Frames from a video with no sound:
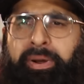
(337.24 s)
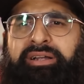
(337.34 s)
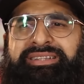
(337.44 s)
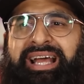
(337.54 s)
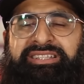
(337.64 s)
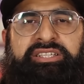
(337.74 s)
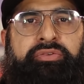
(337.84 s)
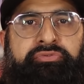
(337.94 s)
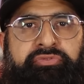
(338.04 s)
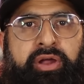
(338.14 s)
But that's a
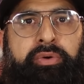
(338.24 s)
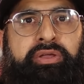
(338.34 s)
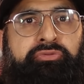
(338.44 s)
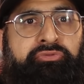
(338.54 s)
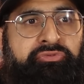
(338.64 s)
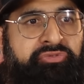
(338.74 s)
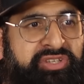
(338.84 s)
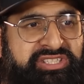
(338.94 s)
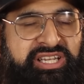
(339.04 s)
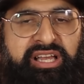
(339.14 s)
very
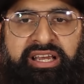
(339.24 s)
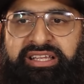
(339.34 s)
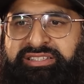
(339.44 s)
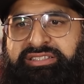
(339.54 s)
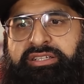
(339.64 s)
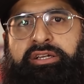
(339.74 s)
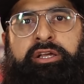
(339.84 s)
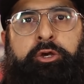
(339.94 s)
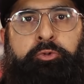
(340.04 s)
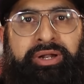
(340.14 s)
physicalist,
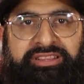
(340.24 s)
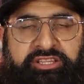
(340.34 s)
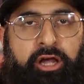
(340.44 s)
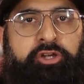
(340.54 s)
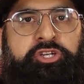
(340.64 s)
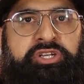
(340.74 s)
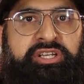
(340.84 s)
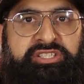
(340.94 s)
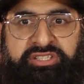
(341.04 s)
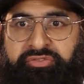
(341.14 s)

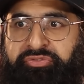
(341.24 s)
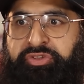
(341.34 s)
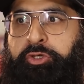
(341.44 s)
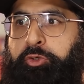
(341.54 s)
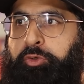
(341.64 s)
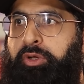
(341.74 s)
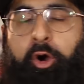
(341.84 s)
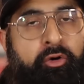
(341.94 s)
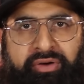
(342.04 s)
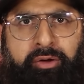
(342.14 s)
reductionist view
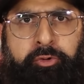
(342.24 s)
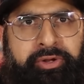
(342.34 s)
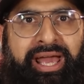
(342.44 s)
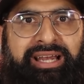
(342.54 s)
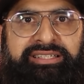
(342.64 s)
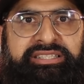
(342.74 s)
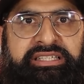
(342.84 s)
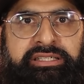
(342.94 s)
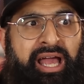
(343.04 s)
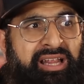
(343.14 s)
of our
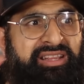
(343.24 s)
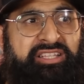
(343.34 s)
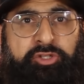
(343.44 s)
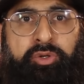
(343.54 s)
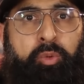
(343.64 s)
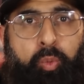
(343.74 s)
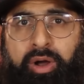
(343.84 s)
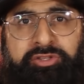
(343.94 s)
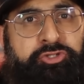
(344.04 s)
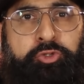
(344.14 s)
reality. And that's only
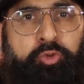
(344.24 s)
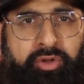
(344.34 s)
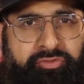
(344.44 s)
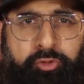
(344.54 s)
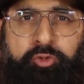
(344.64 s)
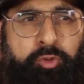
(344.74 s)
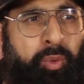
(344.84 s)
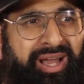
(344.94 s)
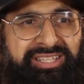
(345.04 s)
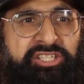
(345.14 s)
one school of thought.
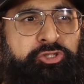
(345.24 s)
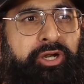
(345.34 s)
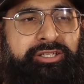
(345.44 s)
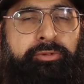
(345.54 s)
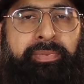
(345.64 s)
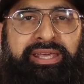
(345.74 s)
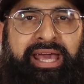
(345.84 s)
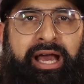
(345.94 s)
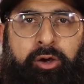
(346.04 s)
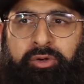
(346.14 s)
Why is he trying to make
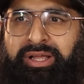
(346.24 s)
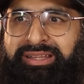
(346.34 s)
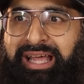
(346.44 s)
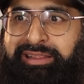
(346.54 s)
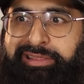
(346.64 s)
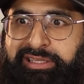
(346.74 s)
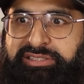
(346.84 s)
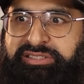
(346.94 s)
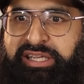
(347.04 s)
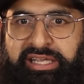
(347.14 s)
it out that
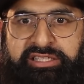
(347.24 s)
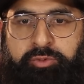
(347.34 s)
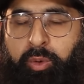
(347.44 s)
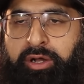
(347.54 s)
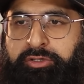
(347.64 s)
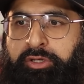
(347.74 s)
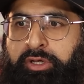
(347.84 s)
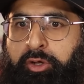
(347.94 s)
this is what